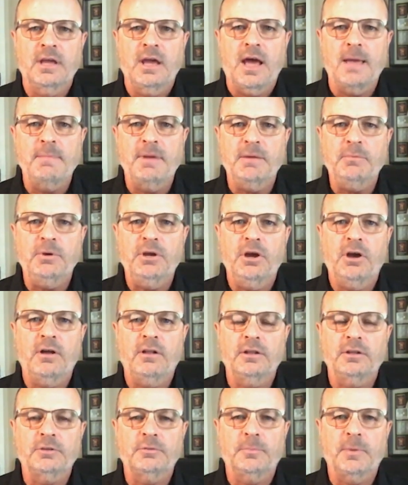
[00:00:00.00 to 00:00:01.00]
I bet we
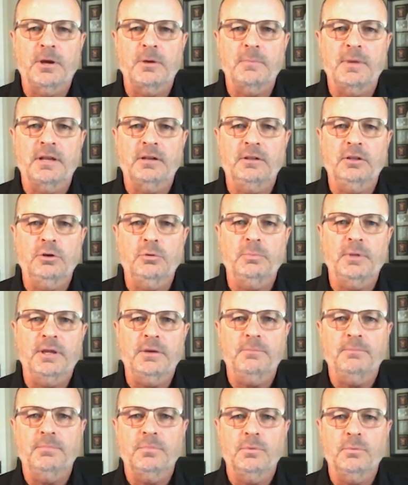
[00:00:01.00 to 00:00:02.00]
all experiment a little
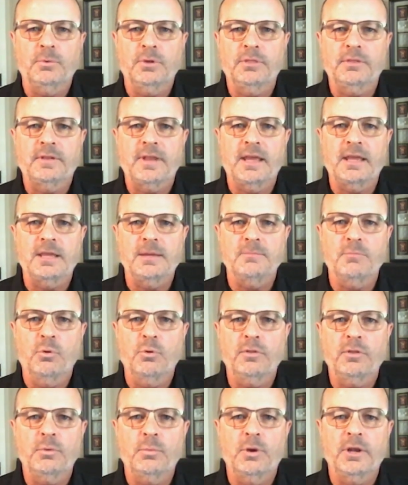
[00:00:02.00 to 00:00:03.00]
bit with taking
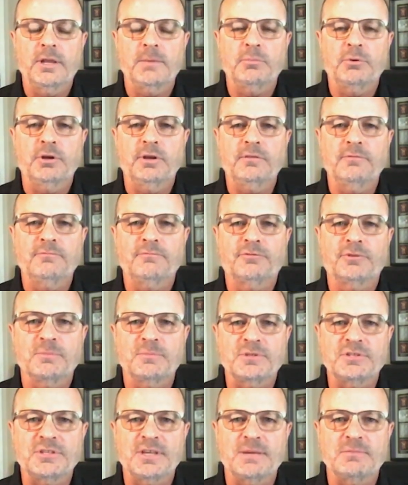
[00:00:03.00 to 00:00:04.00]
more than one input from
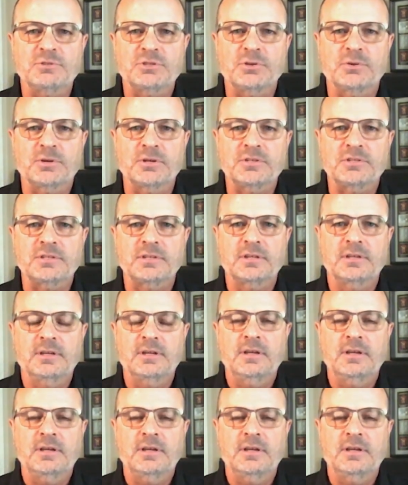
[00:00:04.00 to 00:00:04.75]
the same source.